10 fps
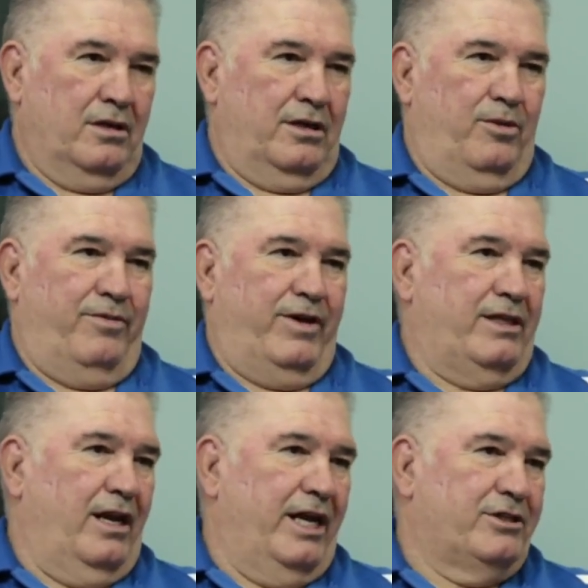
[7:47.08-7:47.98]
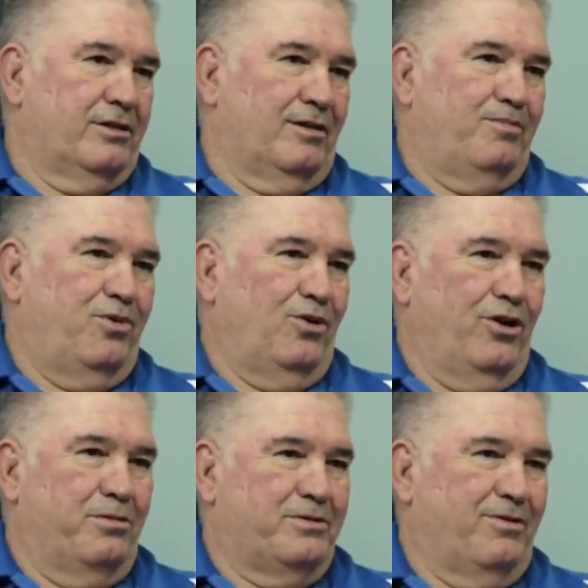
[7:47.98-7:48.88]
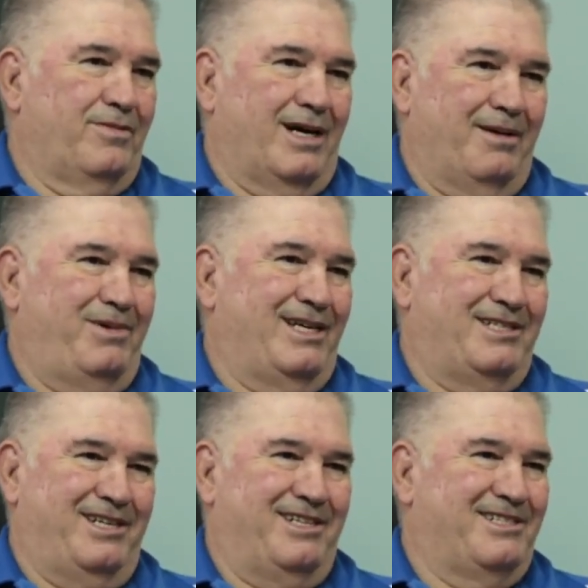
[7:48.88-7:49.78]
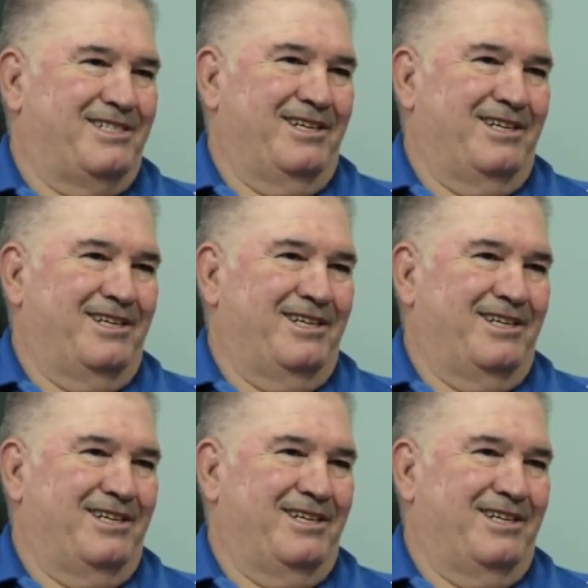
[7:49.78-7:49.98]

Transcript: You know, we've had the legend of Paul Herbst from IPSS.